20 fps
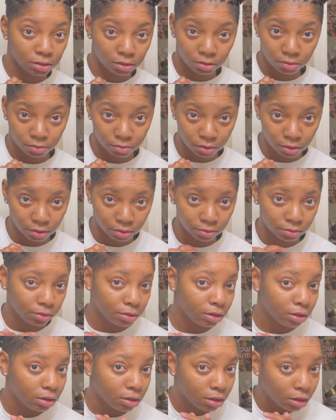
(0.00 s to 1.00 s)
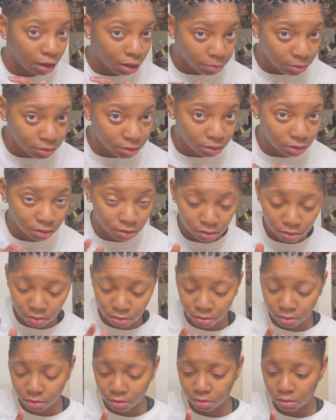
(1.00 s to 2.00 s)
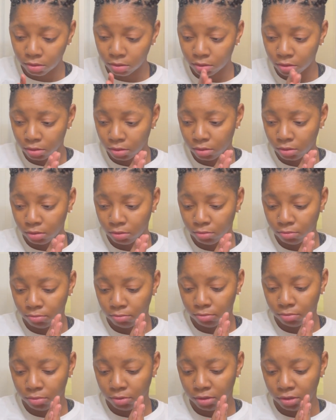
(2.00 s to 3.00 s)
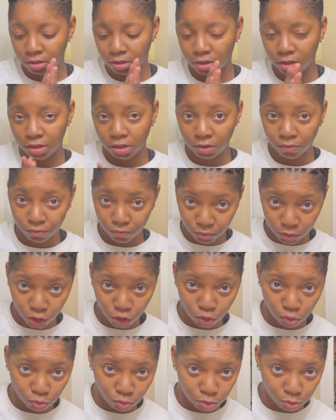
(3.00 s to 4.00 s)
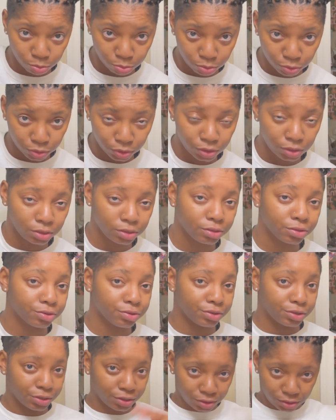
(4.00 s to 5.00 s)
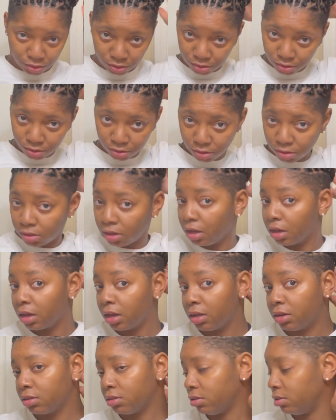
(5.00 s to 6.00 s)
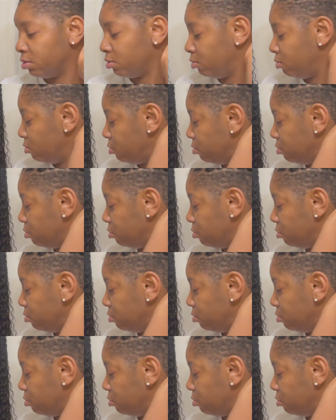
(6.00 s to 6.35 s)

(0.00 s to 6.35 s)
Well, I'm gonna say this. The individual braids are done. I gotta still do the